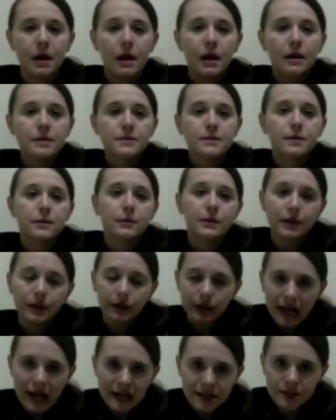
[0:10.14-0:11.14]
So in the
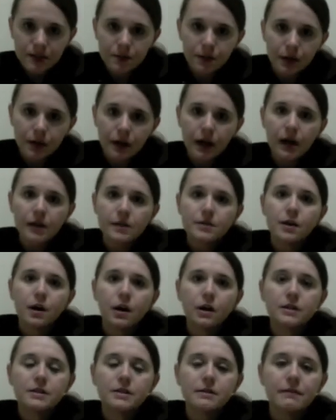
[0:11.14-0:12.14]
last one, I
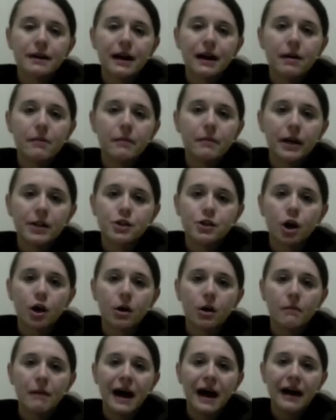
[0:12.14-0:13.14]
talked about my
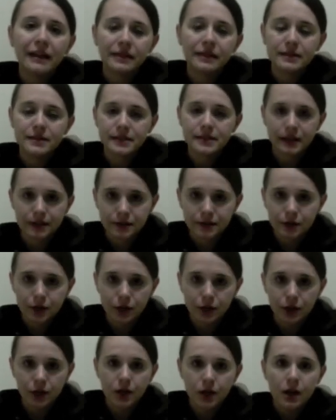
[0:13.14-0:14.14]
job at the
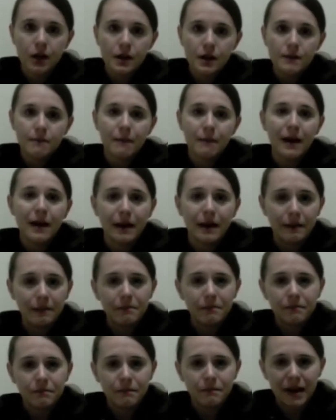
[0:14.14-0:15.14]
center,
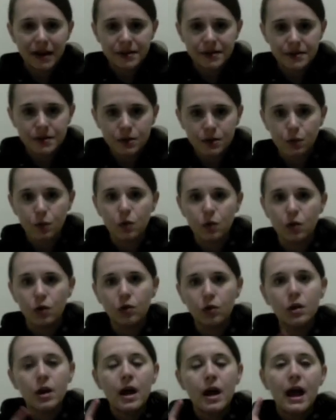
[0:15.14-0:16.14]
my base
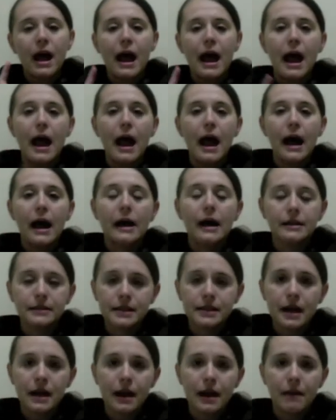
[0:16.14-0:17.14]
school, and
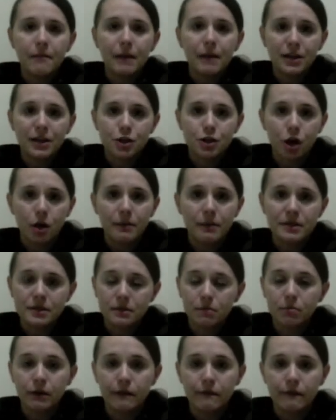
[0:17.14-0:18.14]
my job as a
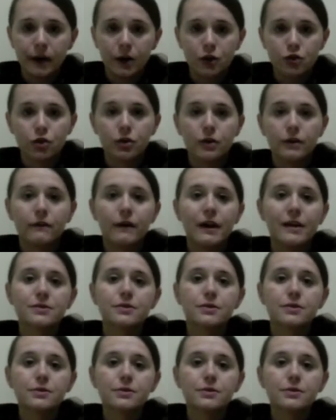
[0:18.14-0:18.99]
prefectural advisor.